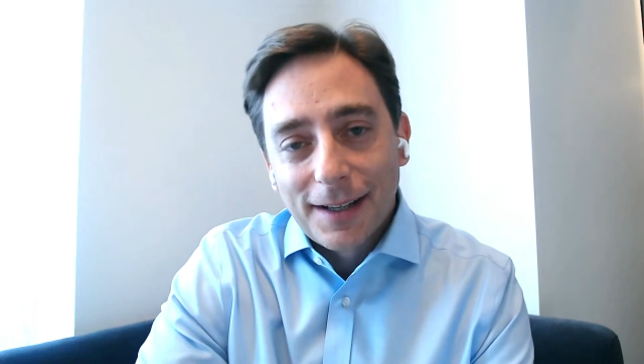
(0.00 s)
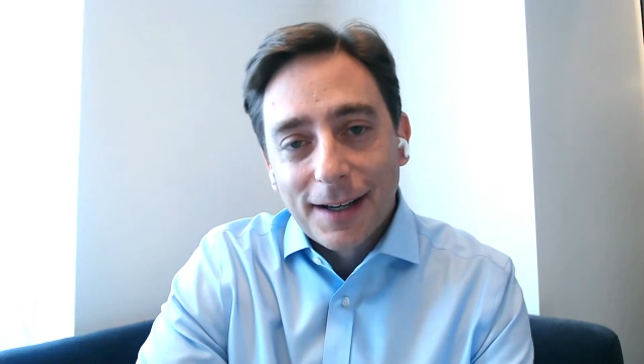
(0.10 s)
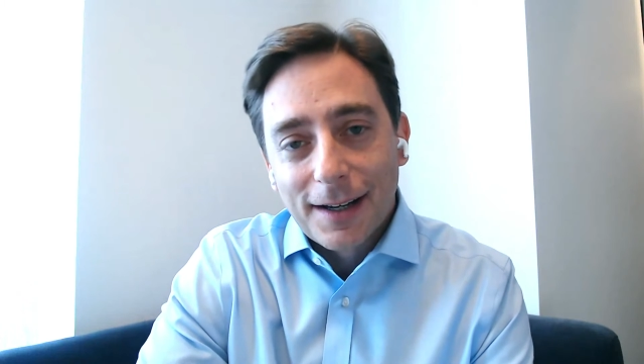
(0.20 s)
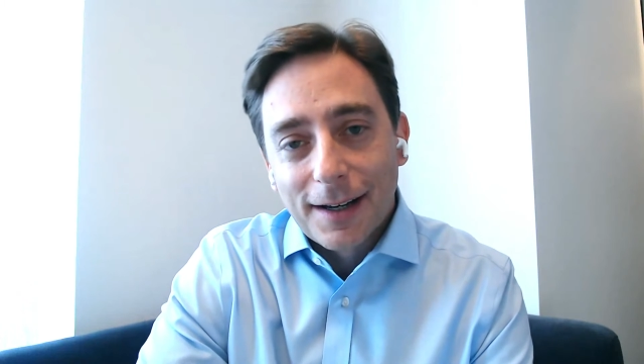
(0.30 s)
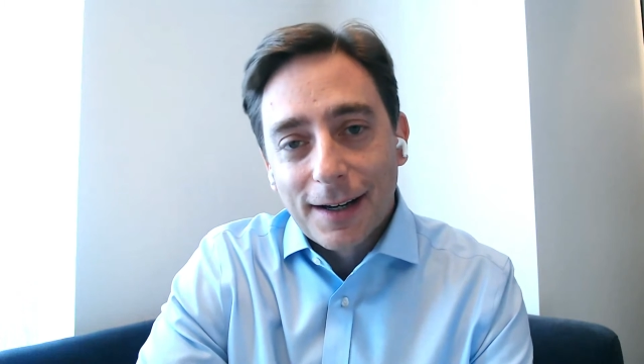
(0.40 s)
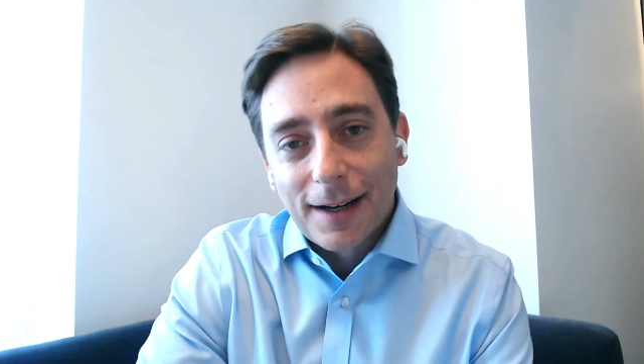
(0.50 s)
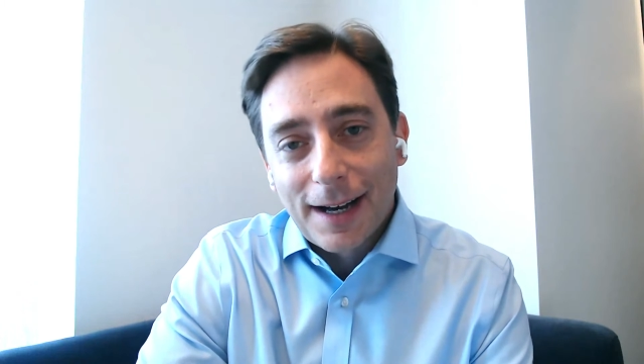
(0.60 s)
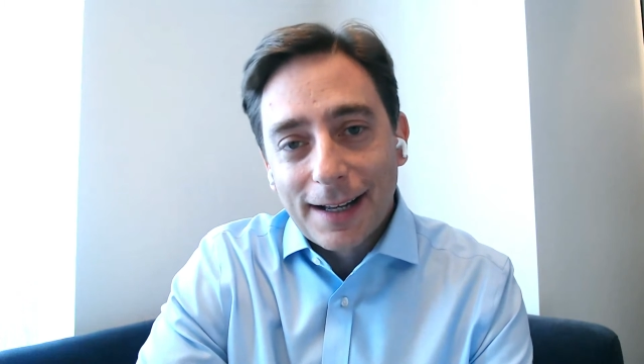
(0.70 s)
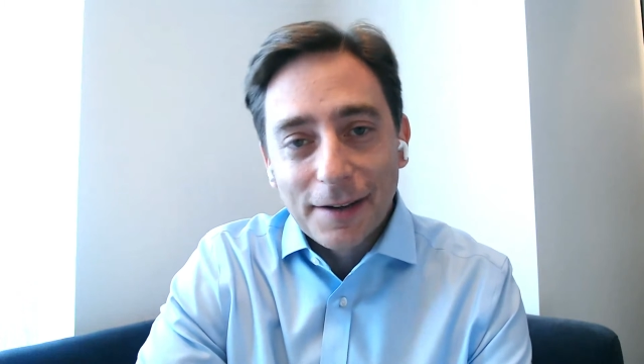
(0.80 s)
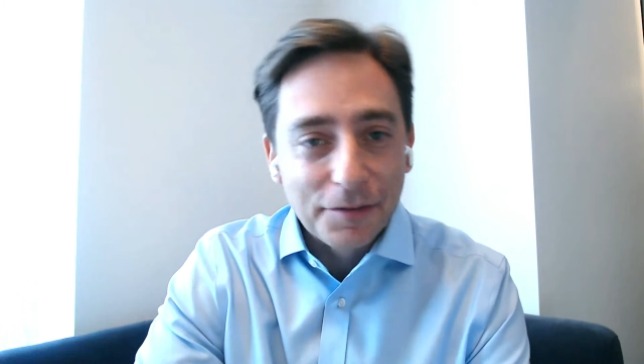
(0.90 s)

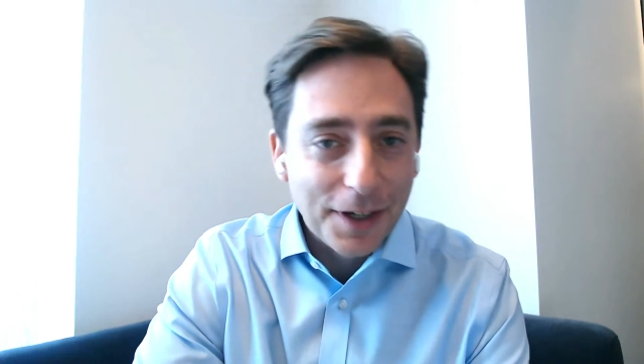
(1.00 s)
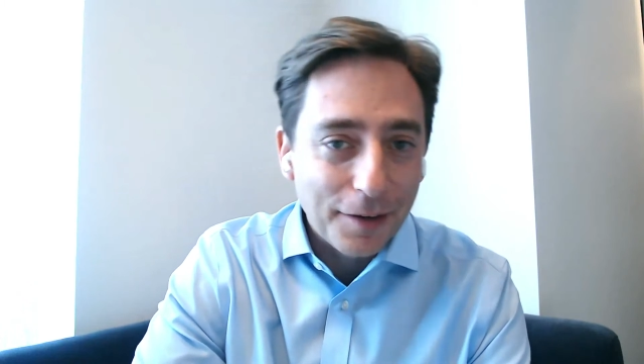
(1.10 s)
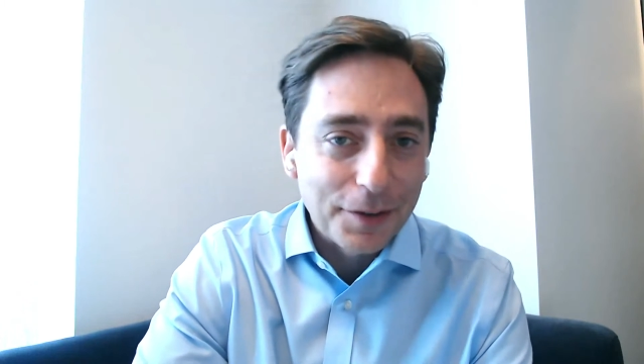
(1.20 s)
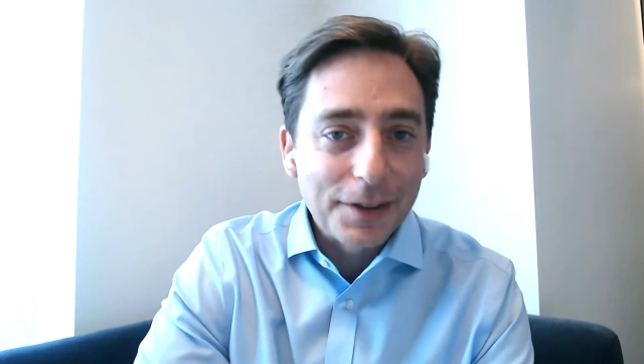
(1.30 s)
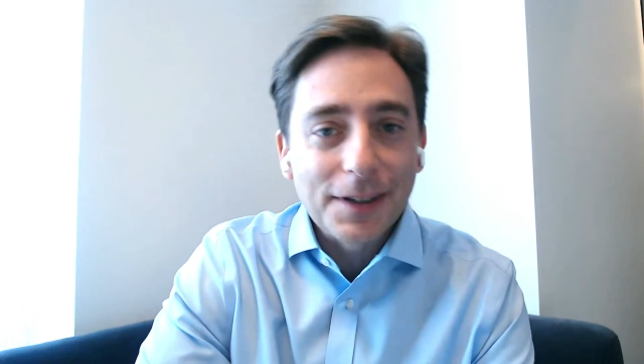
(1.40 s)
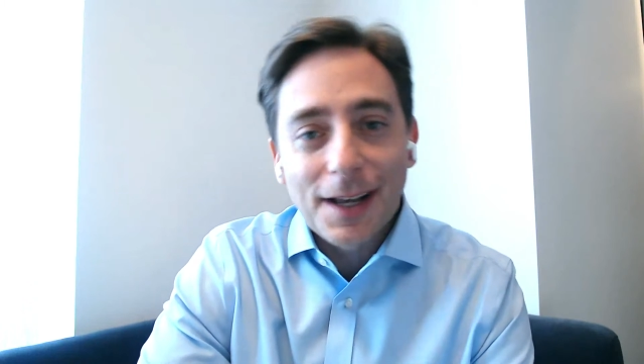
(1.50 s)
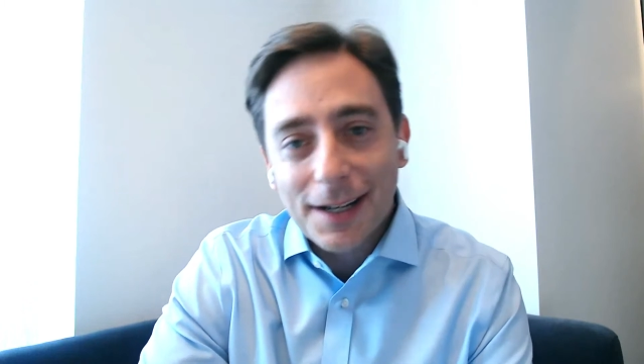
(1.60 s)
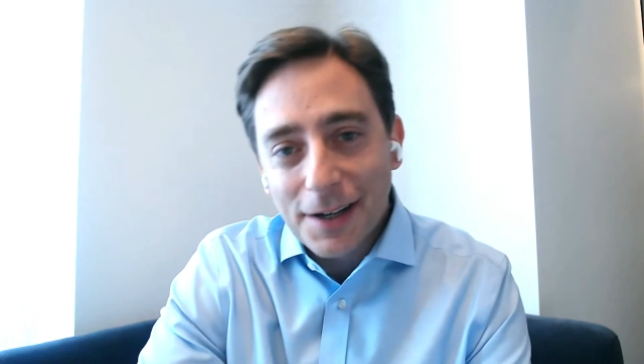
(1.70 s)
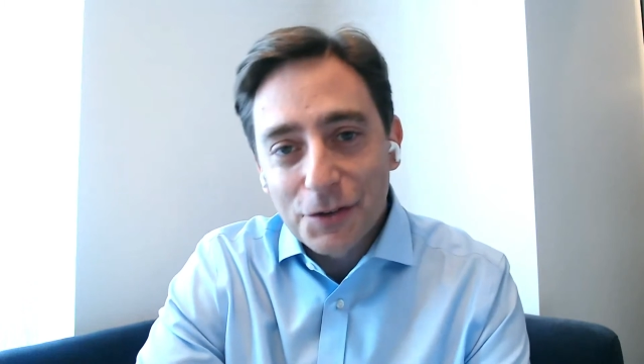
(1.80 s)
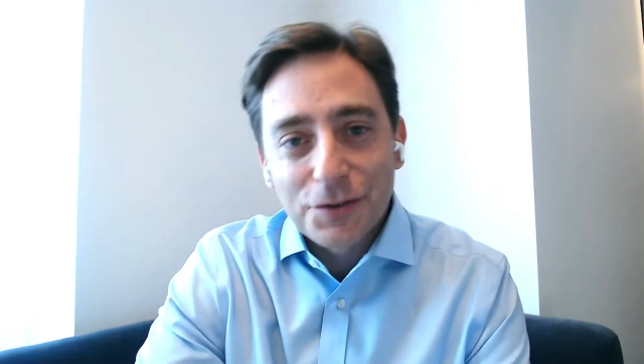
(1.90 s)
I have covered a lot
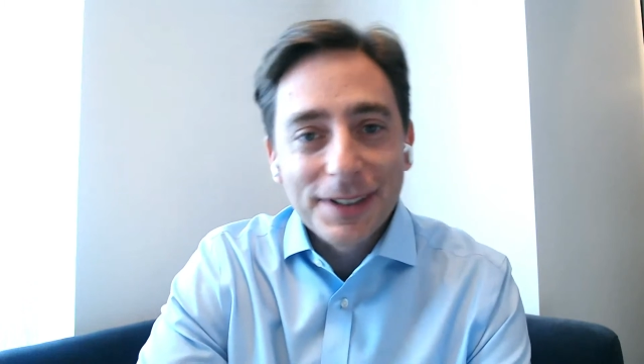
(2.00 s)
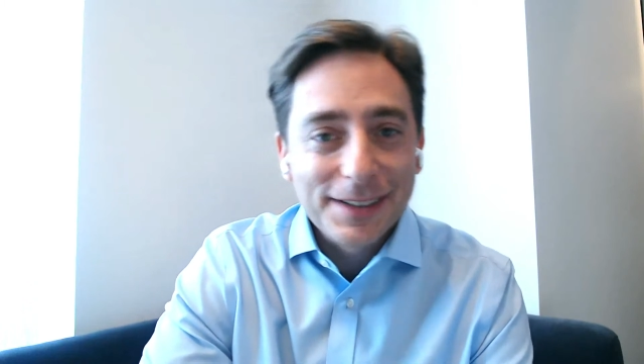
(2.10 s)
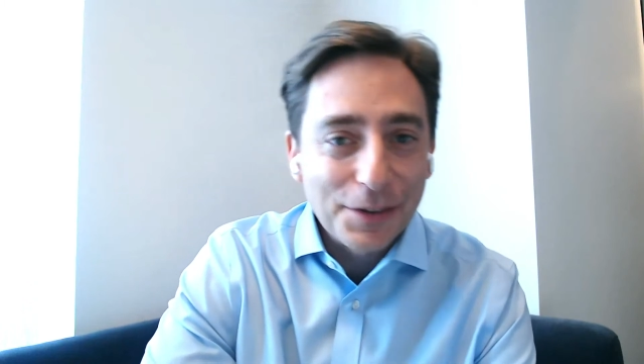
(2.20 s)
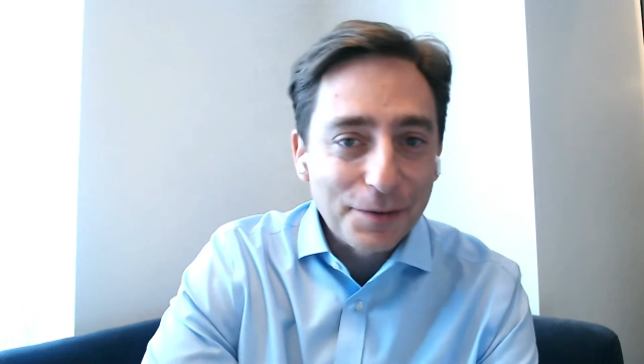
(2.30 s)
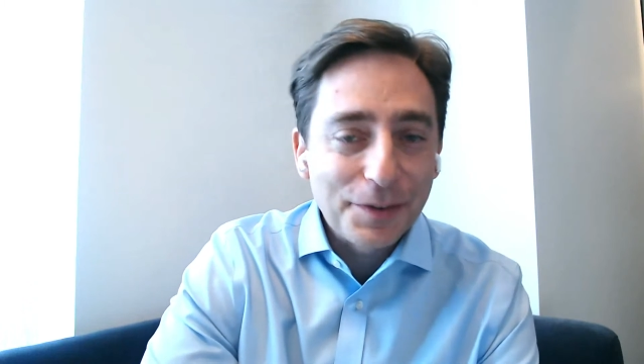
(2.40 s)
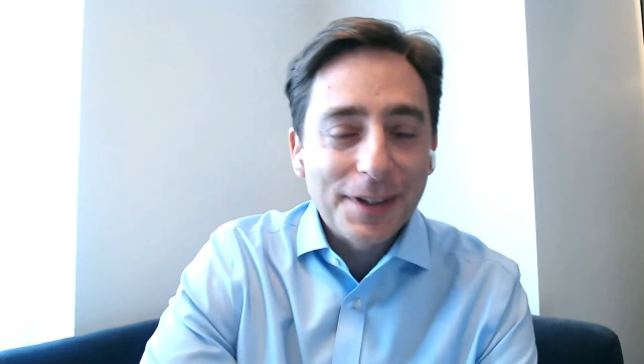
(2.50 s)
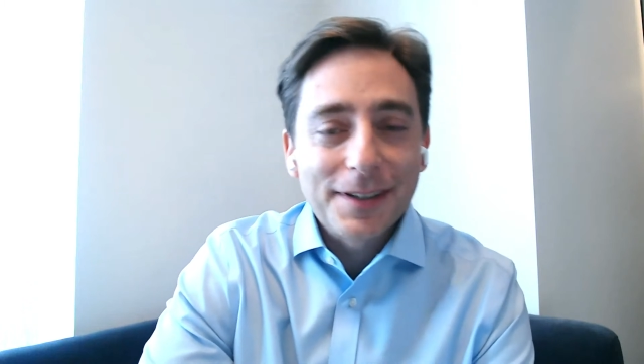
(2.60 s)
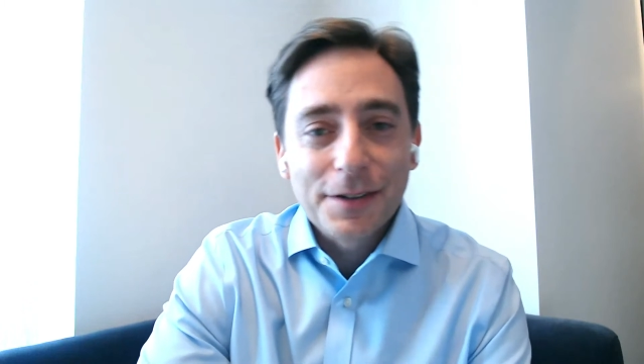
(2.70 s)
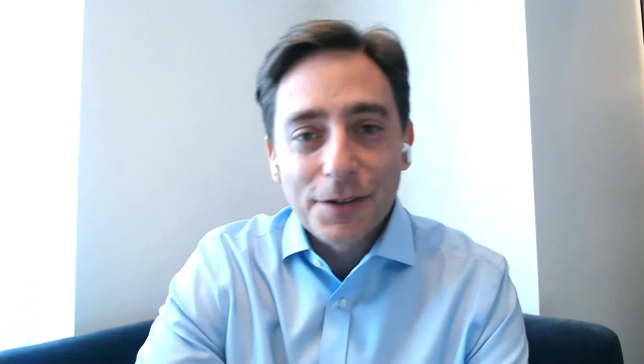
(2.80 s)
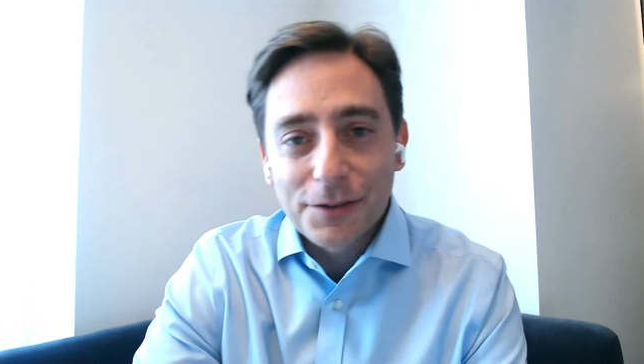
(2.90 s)
of countries over the
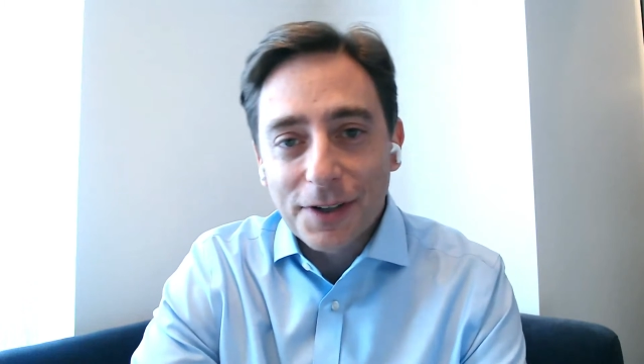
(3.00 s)
years.